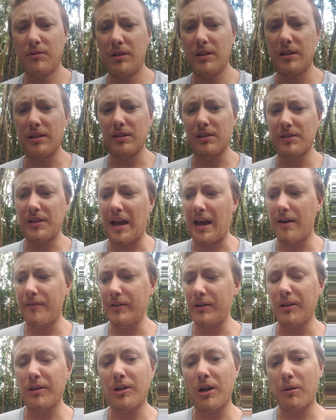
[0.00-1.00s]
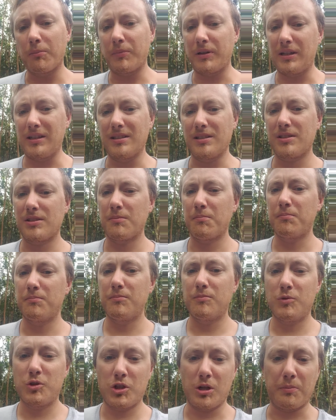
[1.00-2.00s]
is having companies
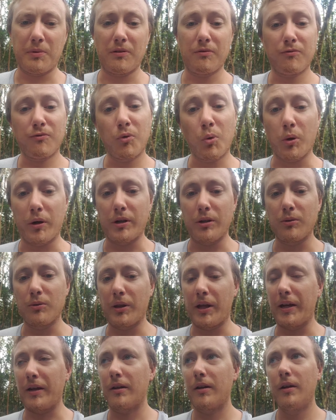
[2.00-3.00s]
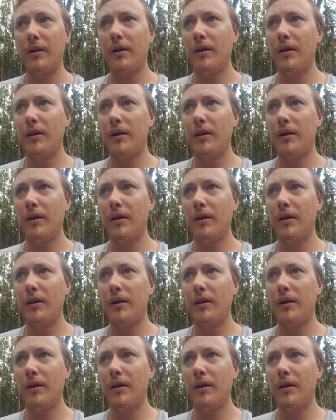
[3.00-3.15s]
ship it for you, like